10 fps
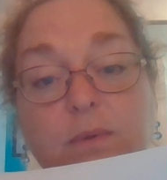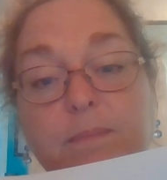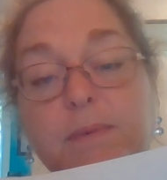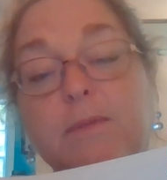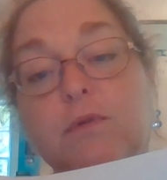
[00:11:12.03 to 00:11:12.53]
Uh,
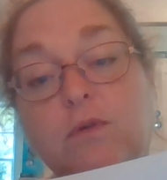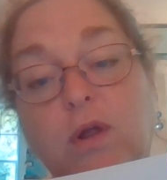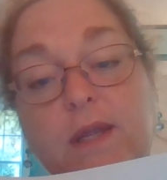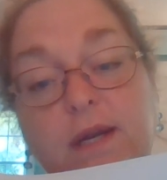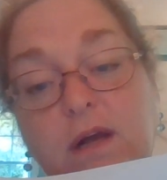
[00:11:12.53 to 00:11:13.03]
people
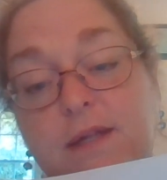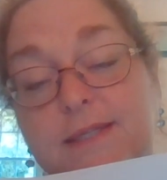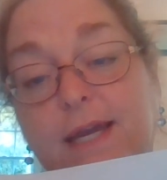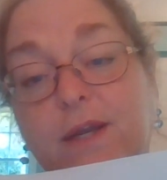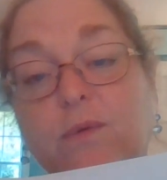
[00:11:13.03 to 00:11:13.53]
call it a
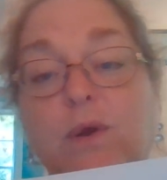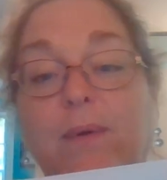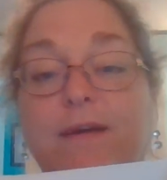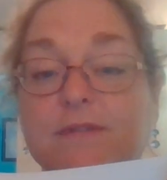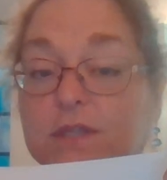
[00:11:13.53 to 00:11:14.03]
cult. I don't know.
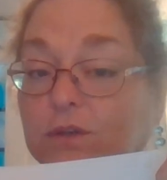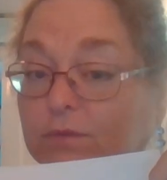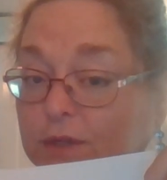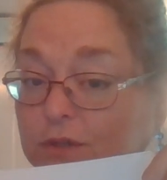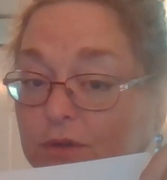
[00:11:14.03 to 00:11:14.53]
I haven't done the
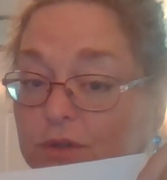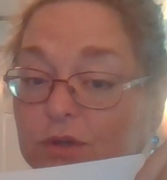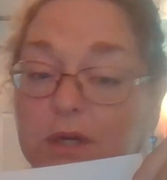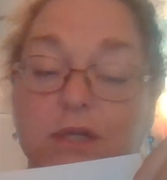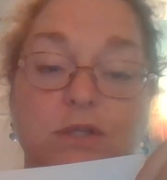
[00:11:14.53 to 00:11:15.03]
research
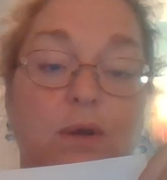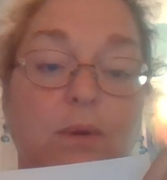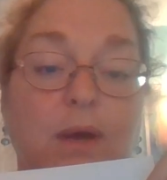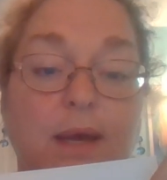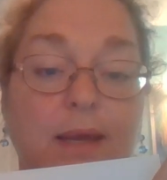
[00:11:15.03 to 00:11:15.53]
on it, so
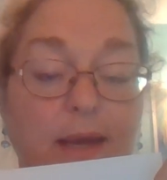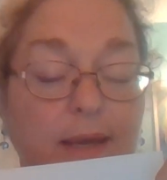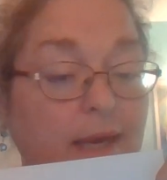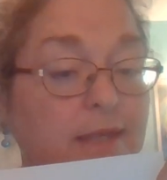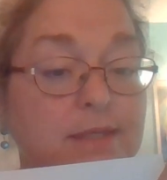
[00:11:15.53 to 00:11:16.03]
I, I, I
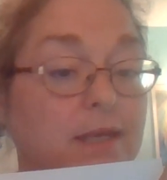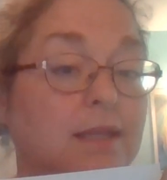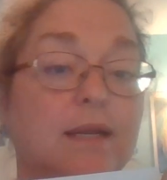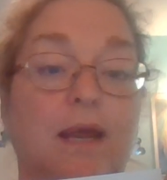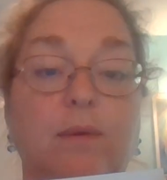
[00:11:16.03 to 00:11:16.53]
can't say
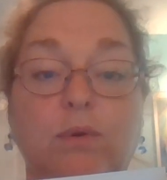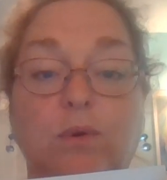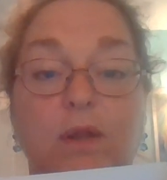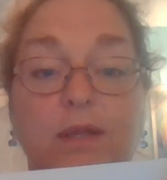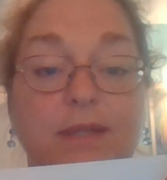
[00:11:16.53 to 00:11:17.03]
that I would
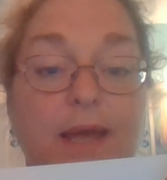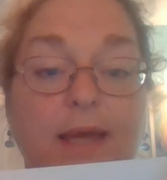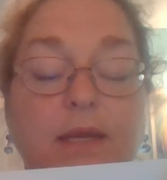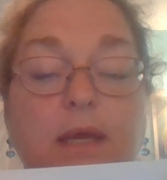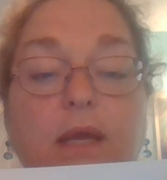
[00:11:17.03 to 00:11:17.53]
call it that.